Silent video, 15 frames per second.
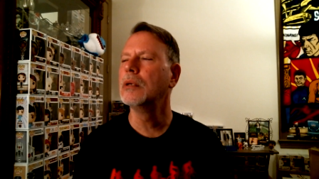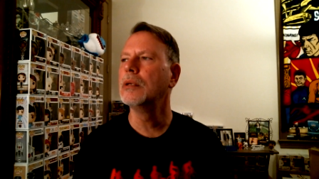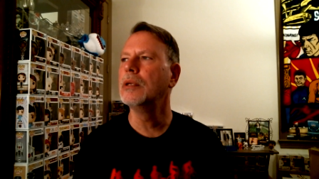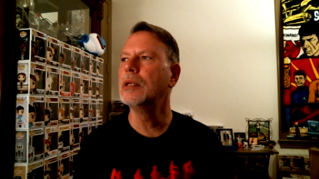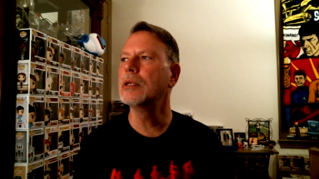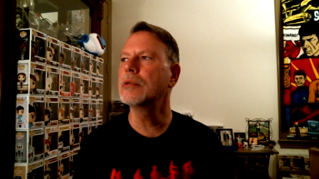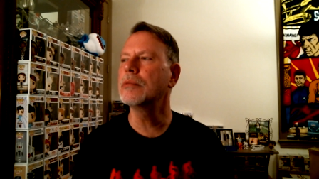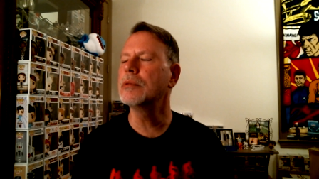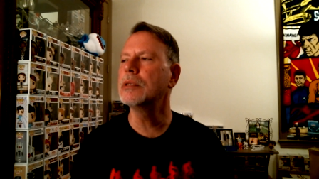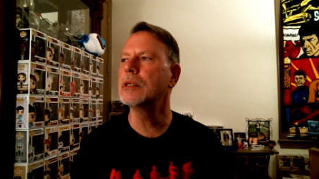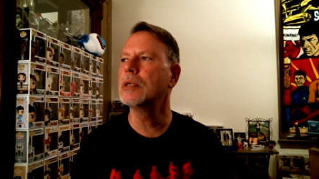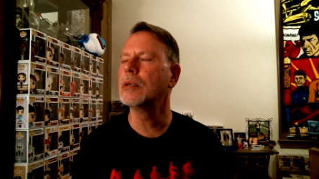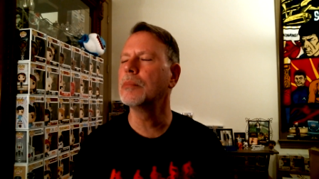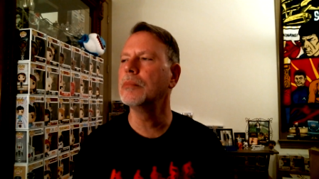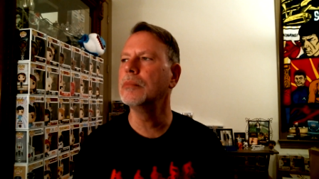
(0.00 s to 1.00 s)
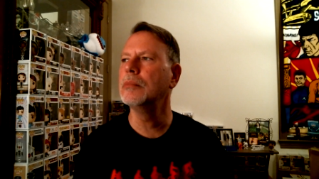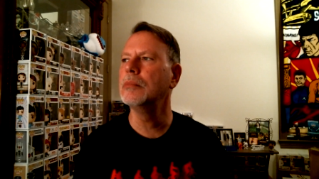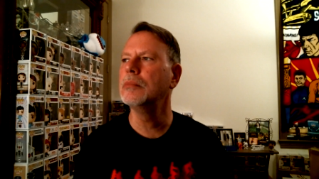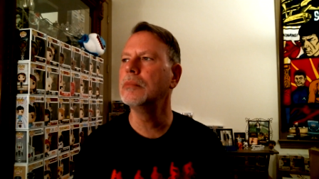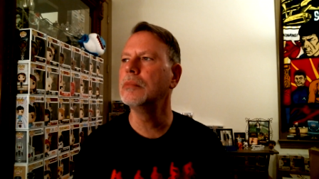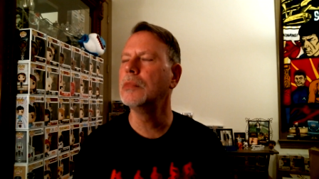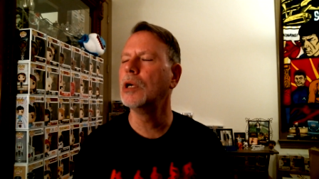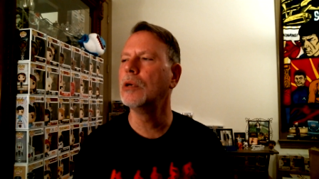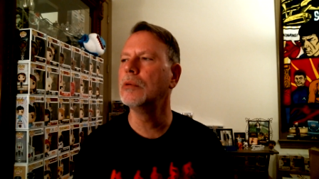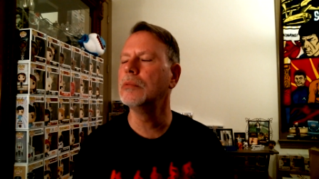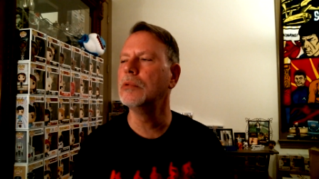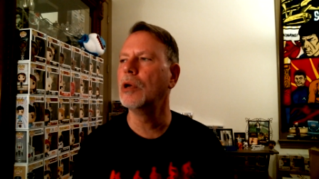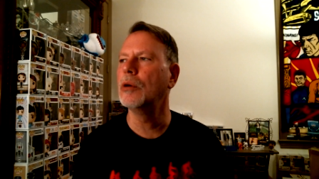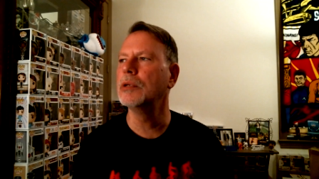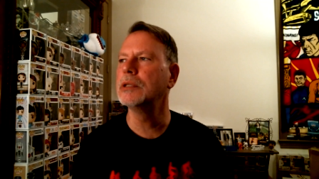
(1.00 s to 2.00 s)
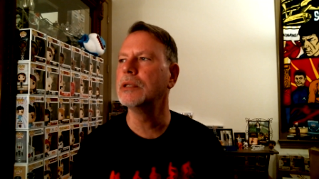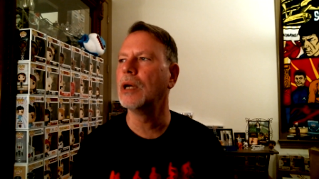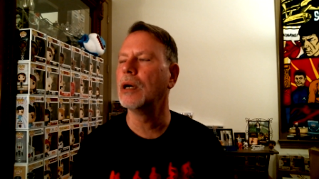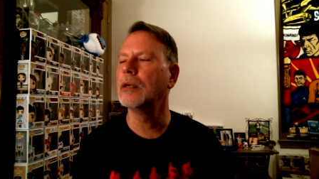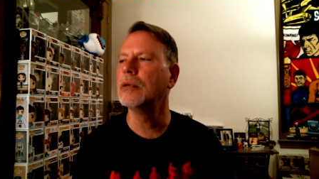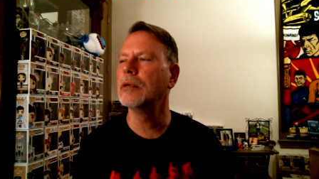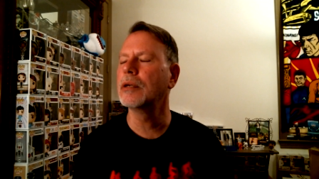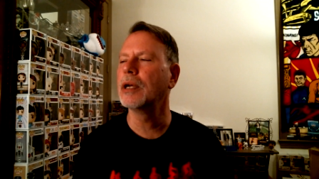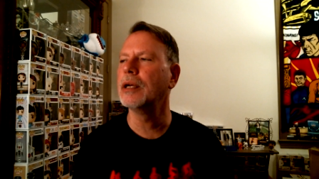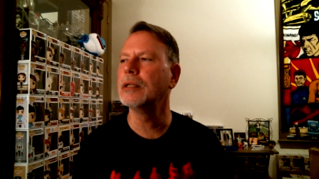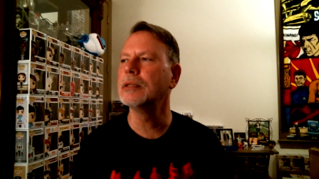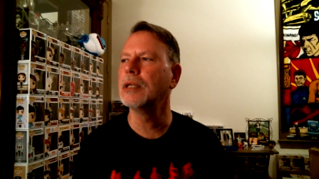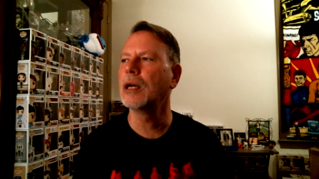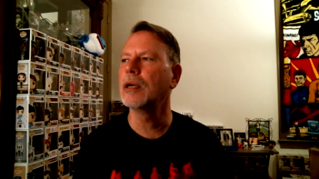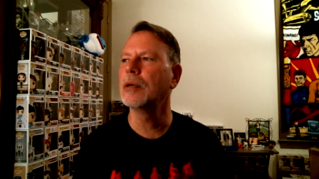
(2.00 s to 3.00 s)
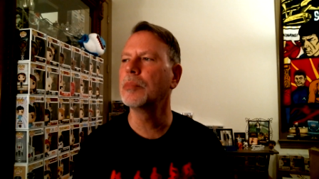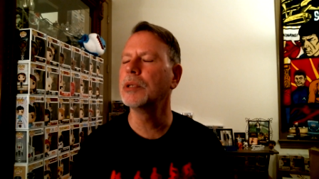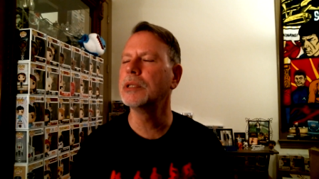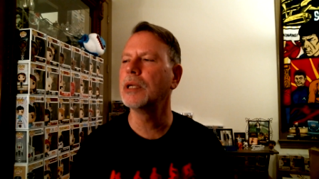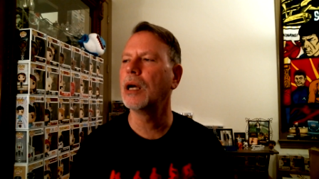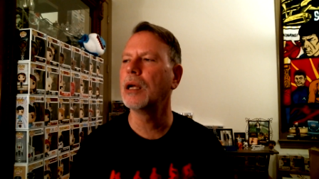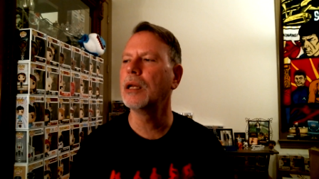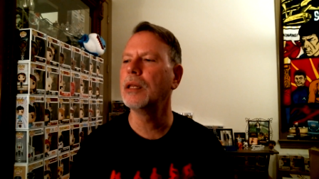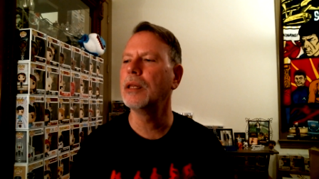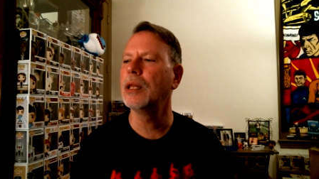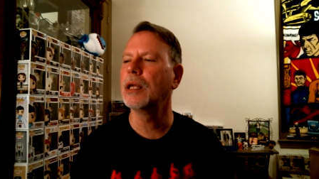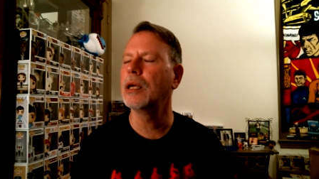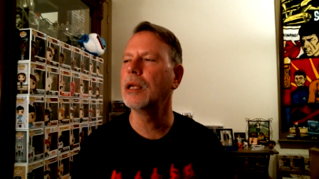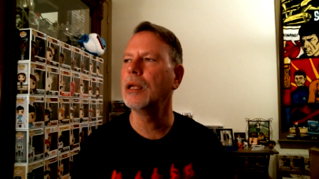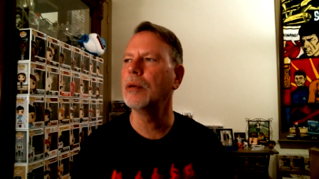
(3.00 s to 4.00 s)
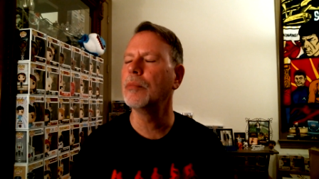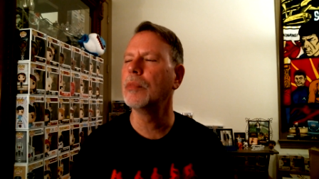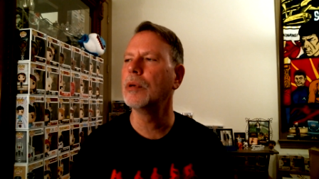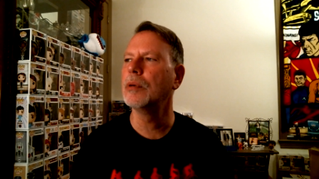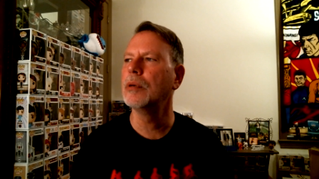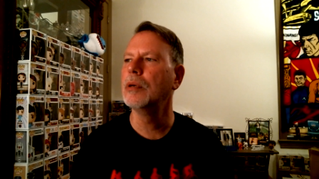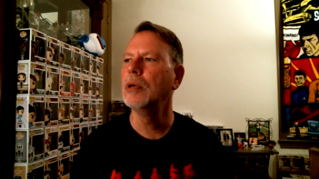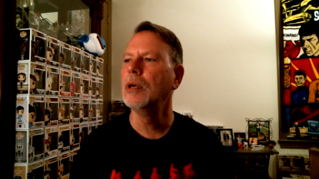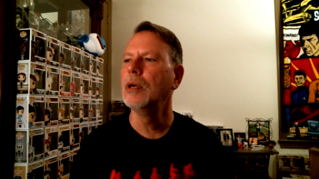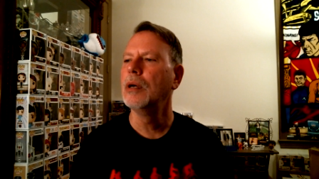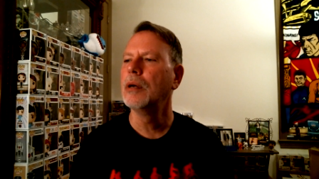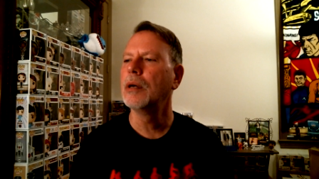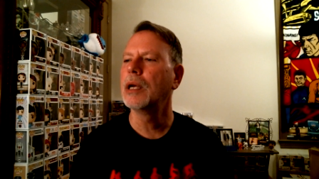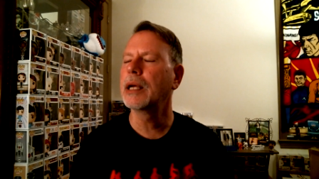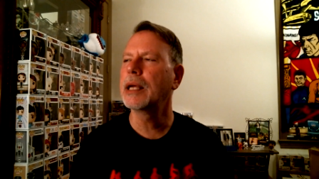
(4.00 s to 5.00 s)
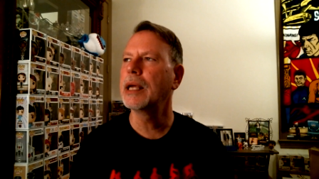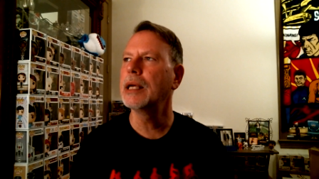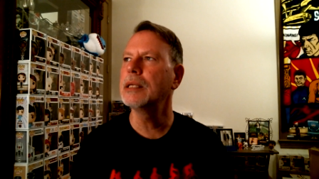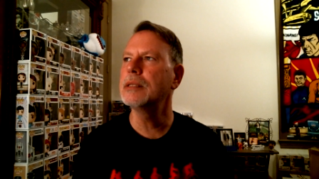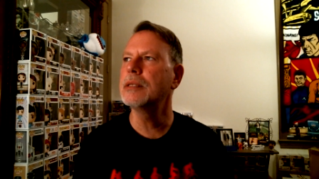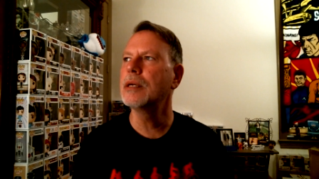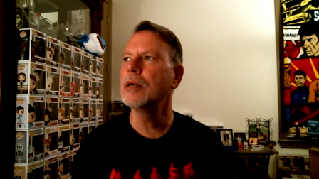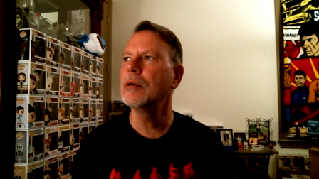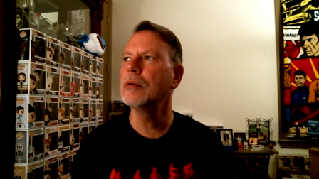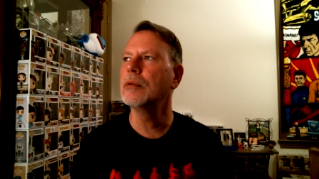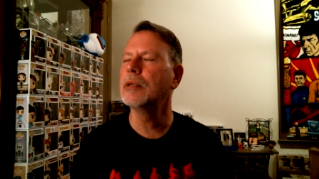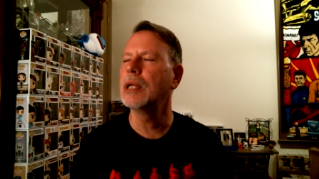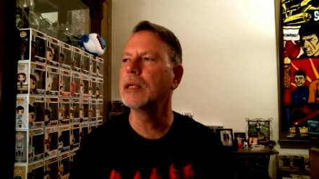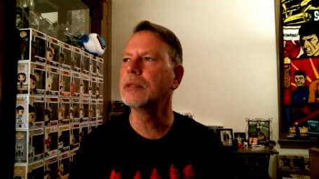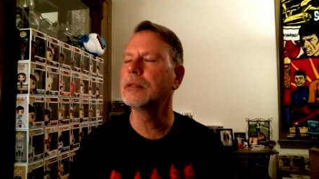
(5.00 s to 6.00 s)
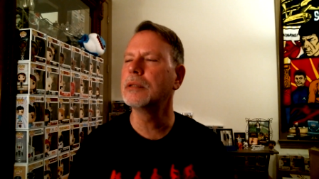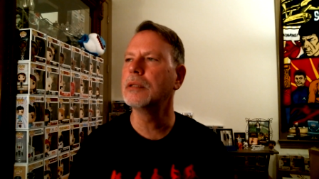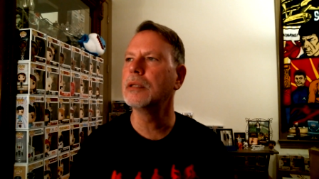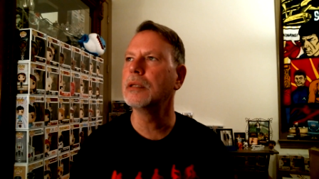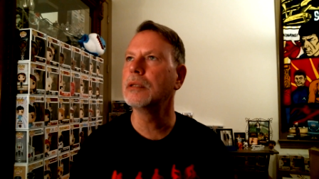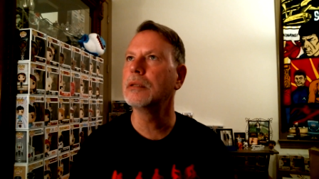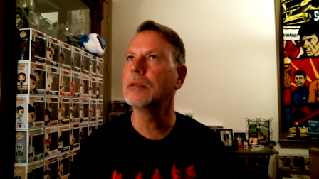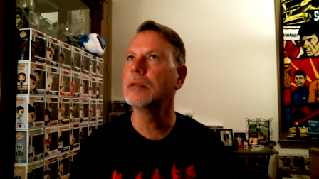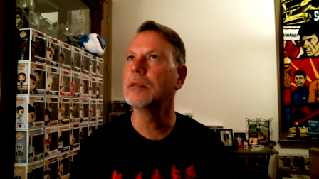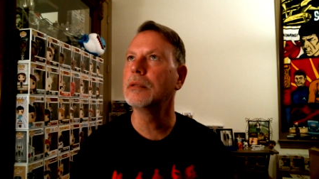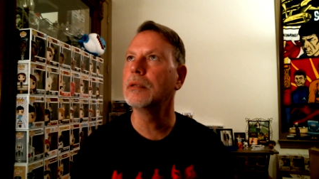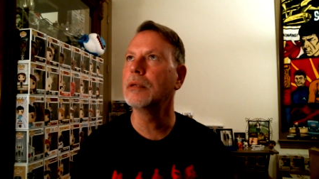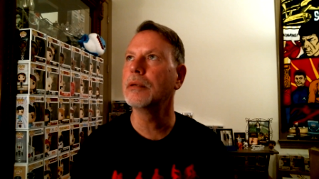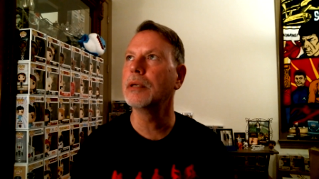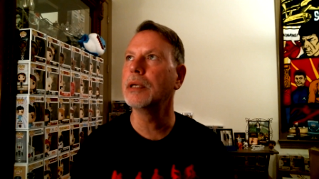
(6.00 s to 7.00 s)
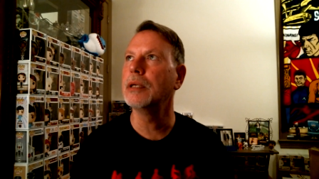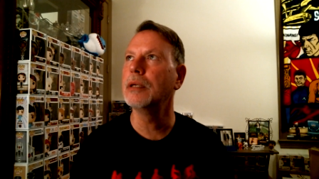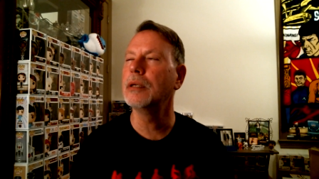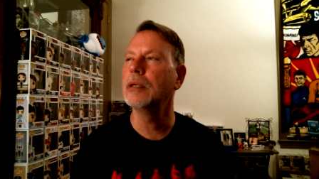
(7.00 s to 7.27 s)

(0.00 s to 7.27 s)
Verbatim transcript: this one's in a, no, no, it's not. Okay, it's not in a picture. I didn't think anymore. I can't tell. That's the, all right.